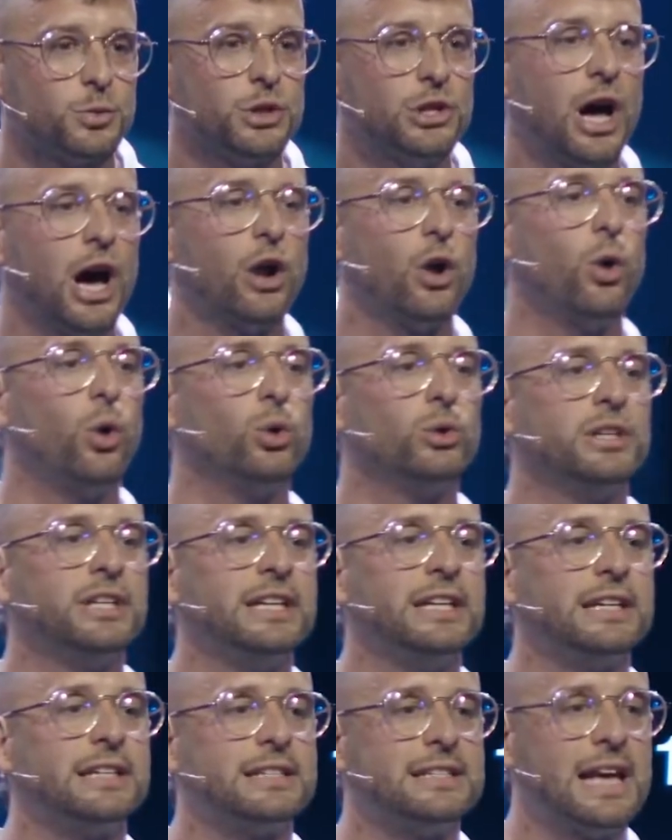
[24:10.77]
We not
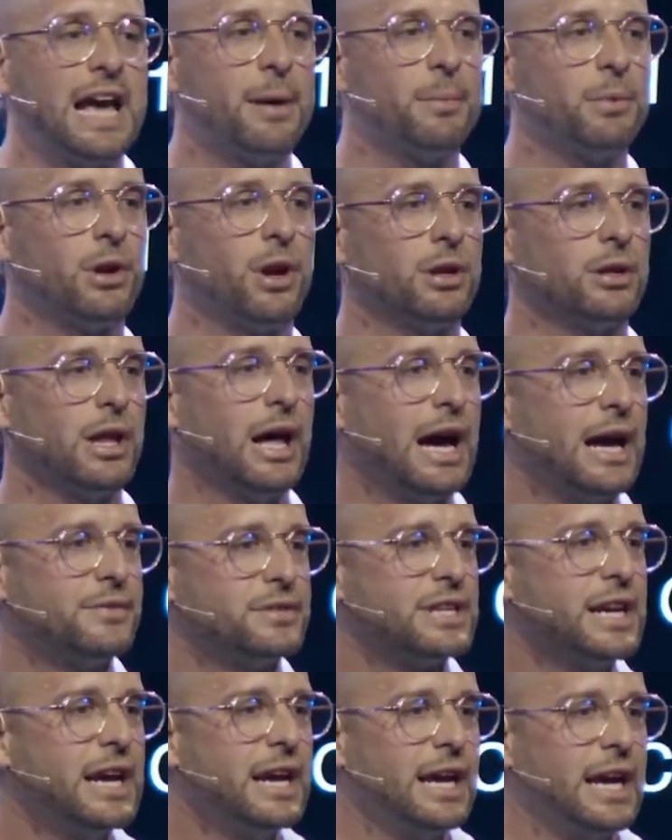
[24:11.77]
only examine our
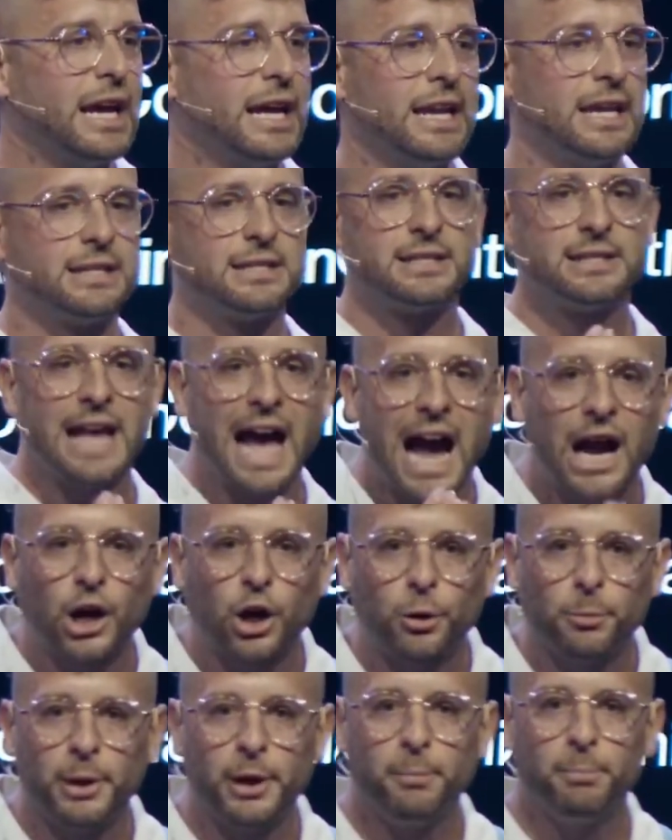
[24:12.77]
lives in a
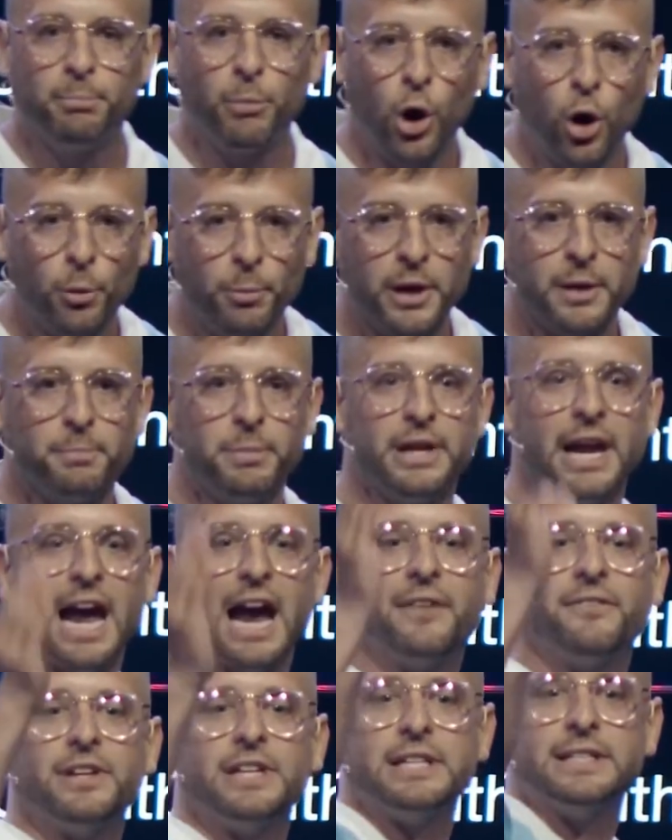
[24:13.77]
sacrament moment, but
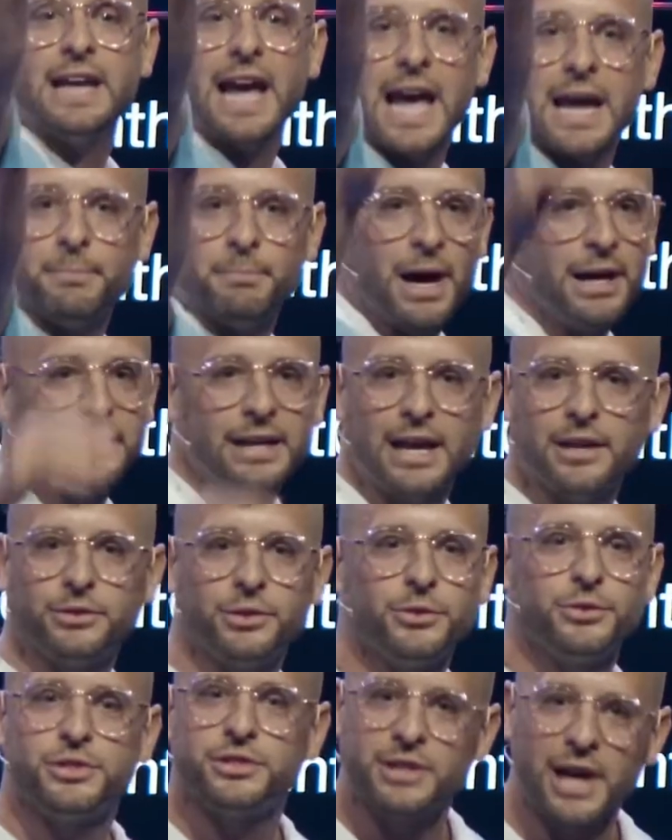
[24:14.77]
every day, Monday
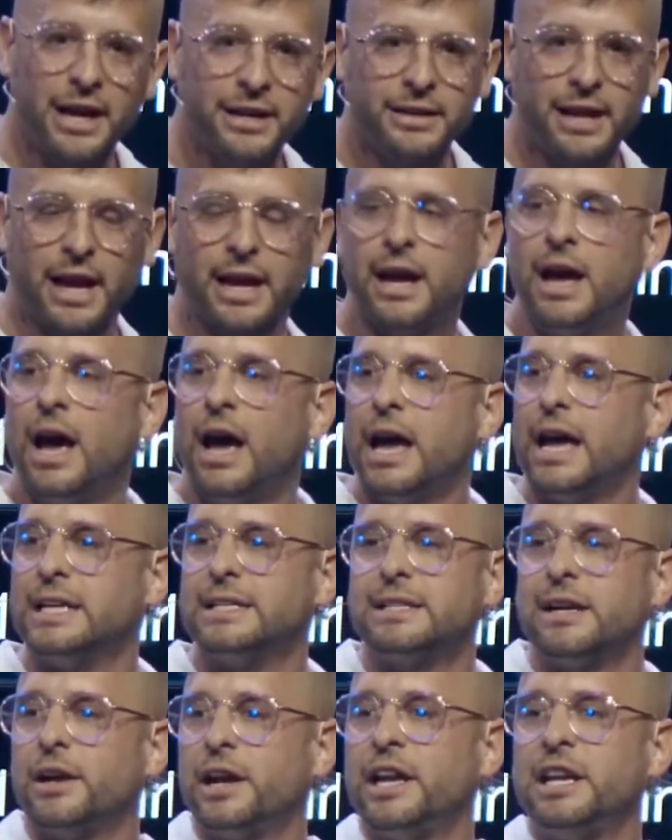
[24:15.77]
through Sunday, is
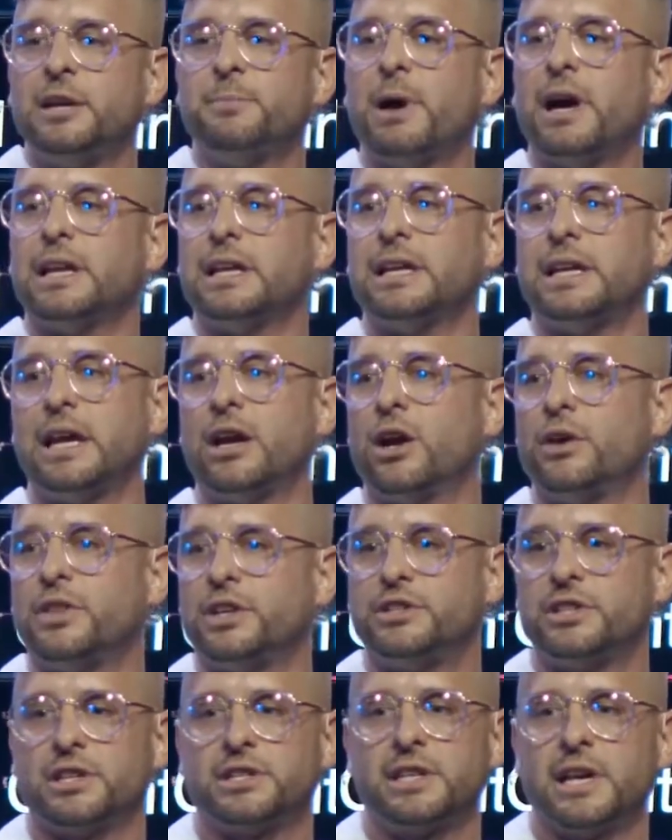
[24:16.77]
there anybody here
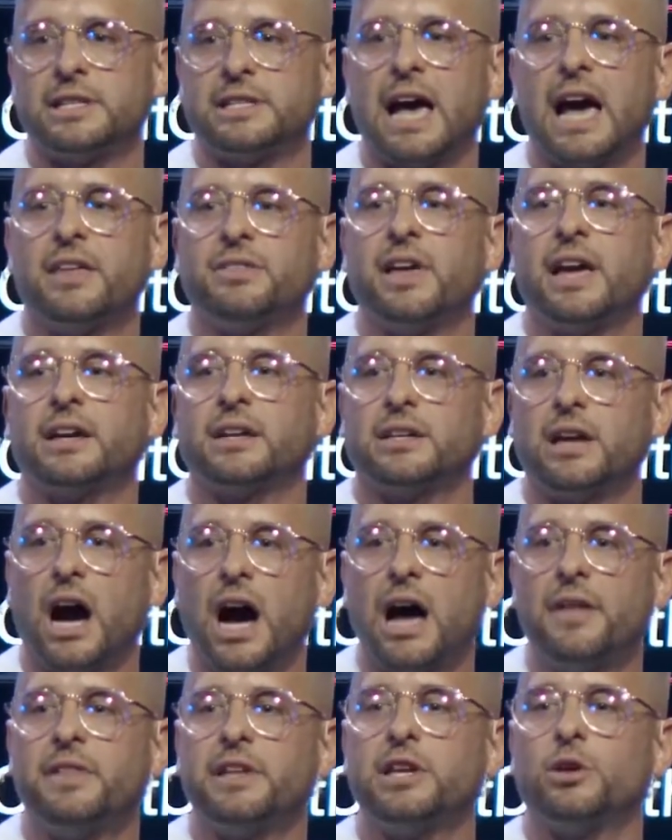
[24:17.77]
that just says, I thank
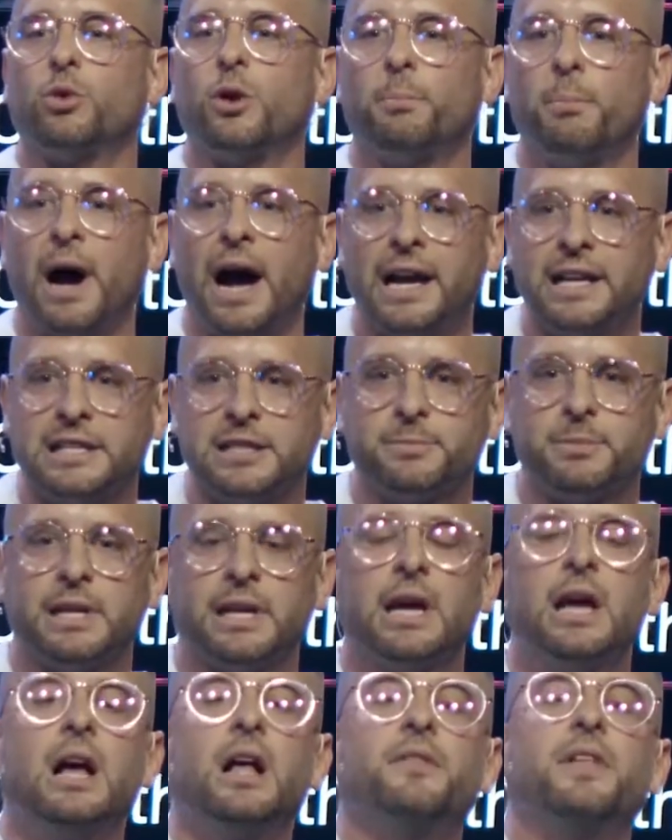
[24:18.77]
God that he reminds
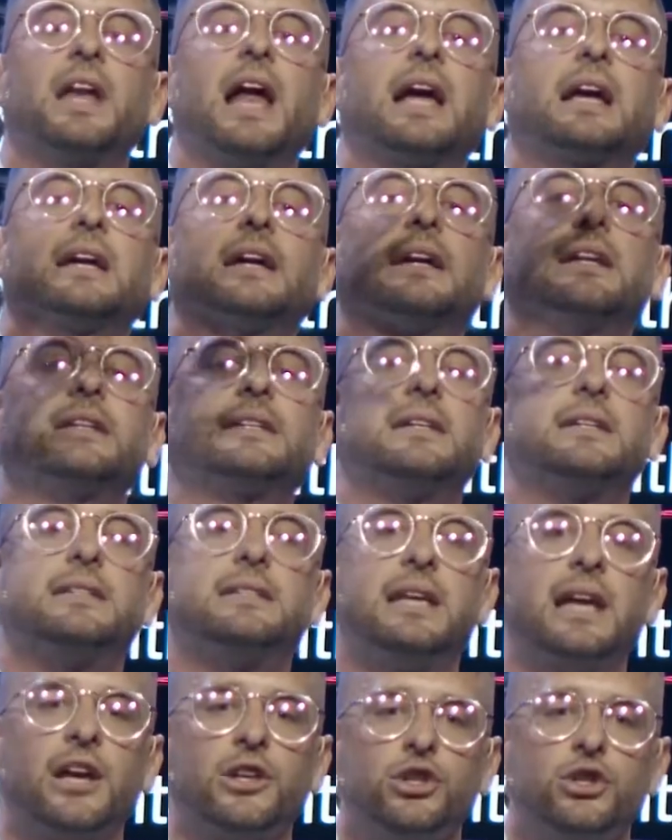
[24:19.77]
me that I gotta
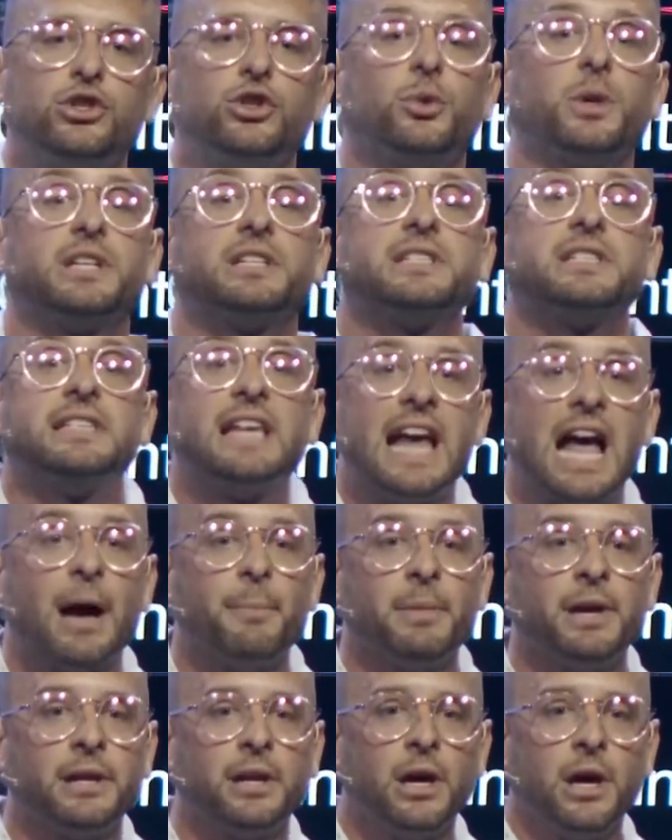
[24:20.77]
continue to
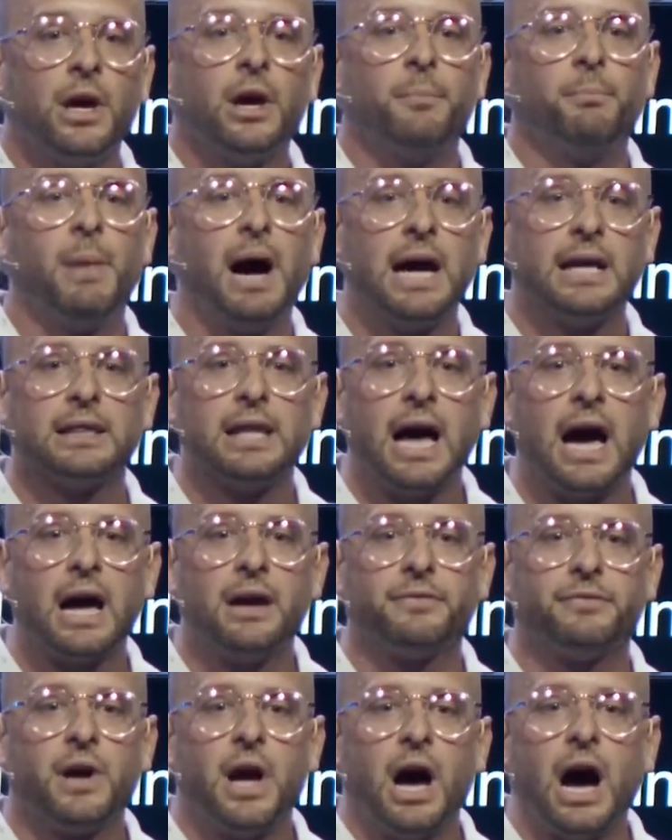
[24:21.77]
examine my
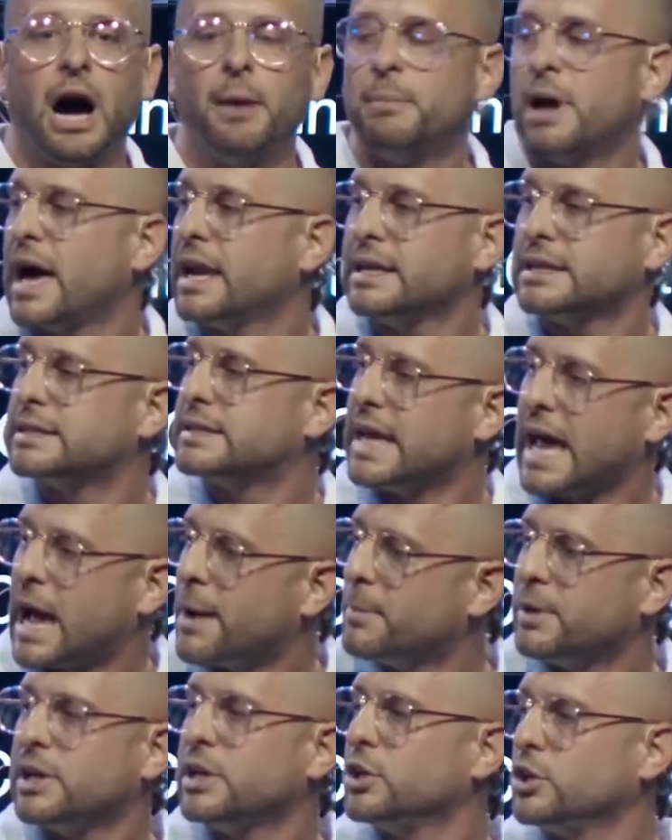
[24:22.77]
life. I'm not
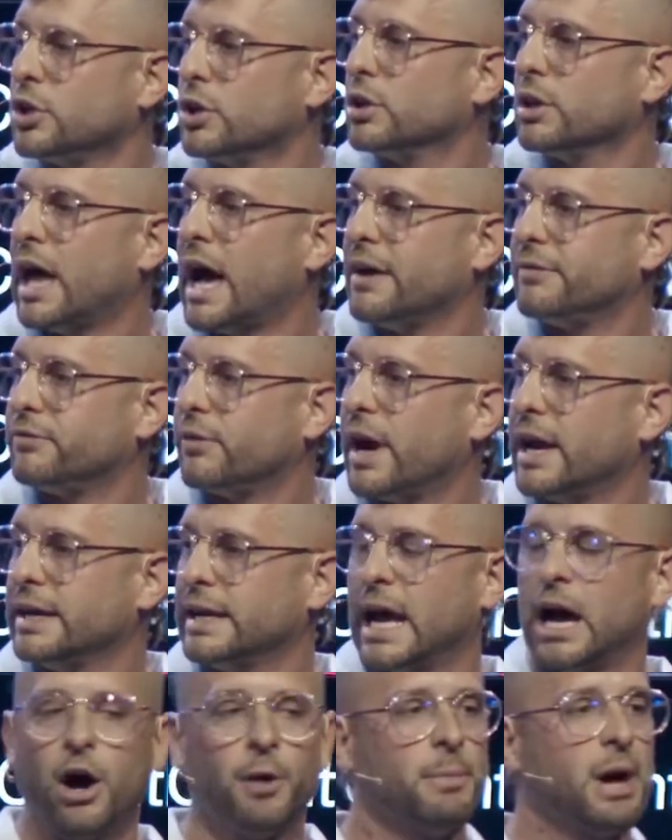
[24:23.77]
examining your life right
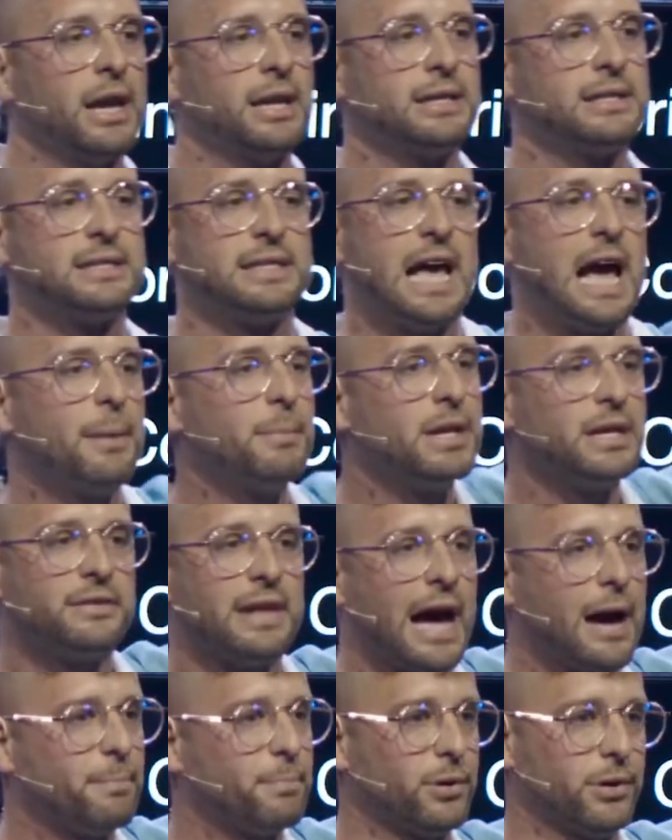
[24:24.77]
now. I'm not examining
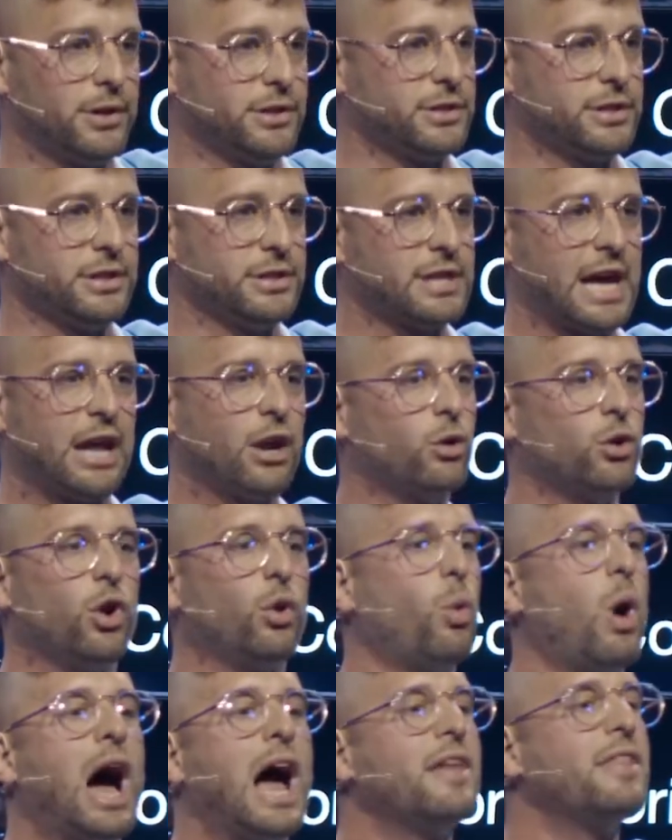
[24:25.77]
that person's. I don't know
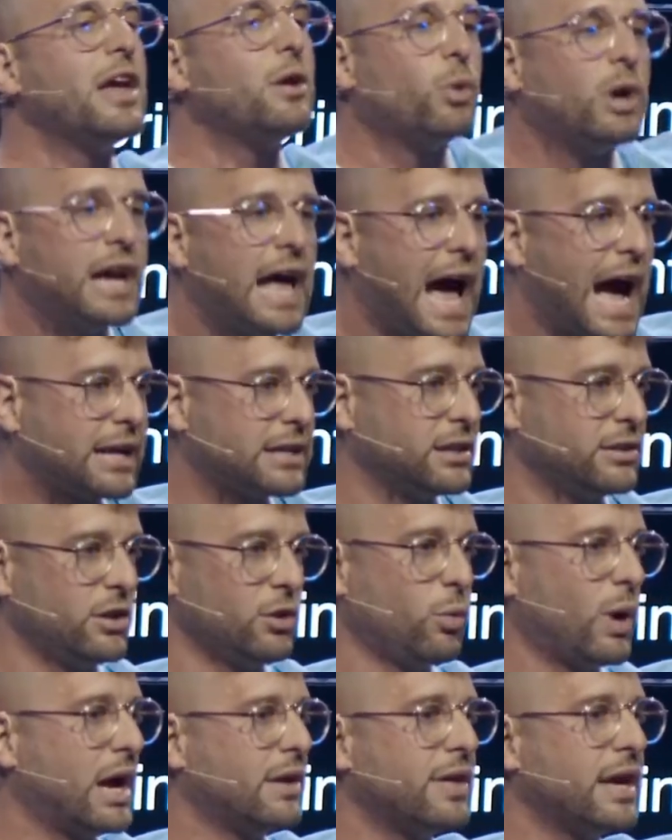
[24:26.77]
why they reacted
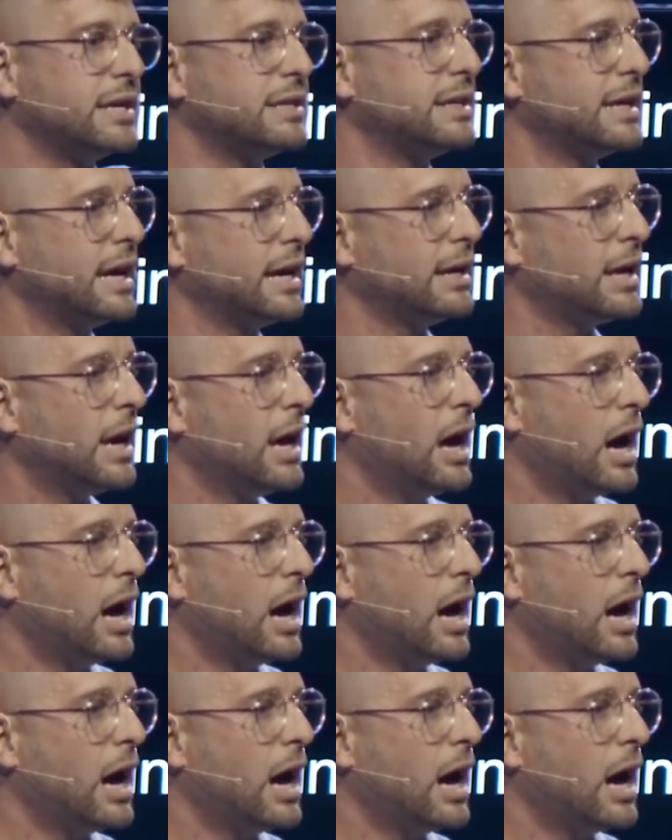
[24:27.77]
the way they did.